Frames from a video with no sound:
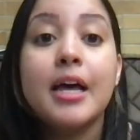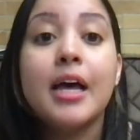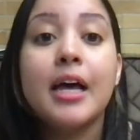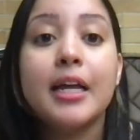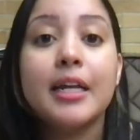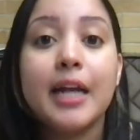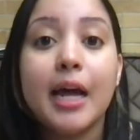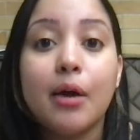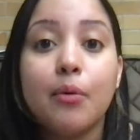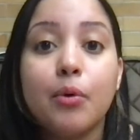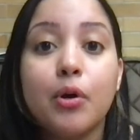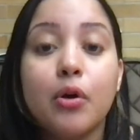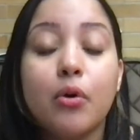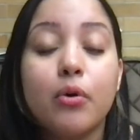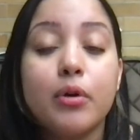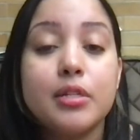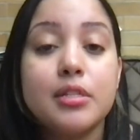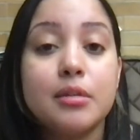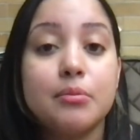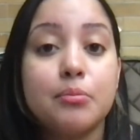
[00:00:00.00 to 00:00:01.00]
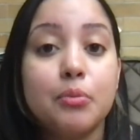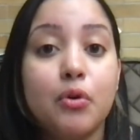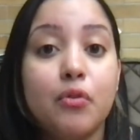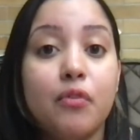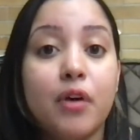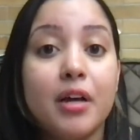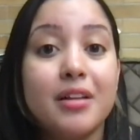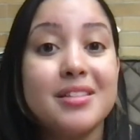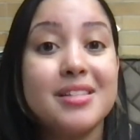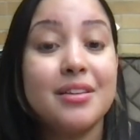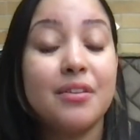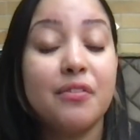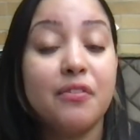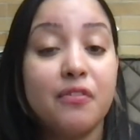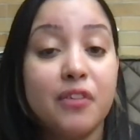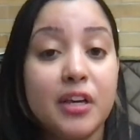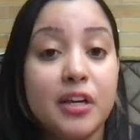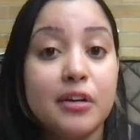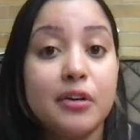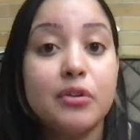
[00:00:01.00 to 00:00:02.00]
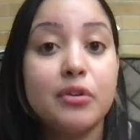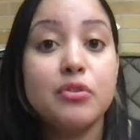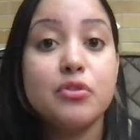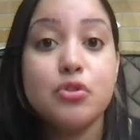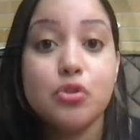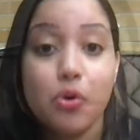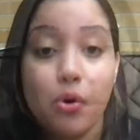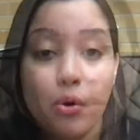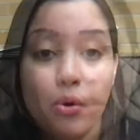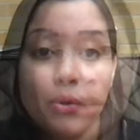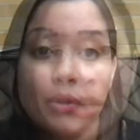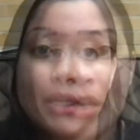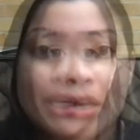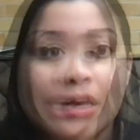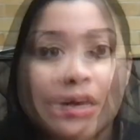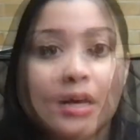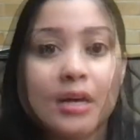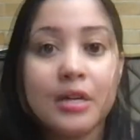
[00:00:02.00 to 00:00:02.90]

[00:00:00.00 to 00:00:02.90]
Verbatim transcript: Now we're going to move on to fingers only.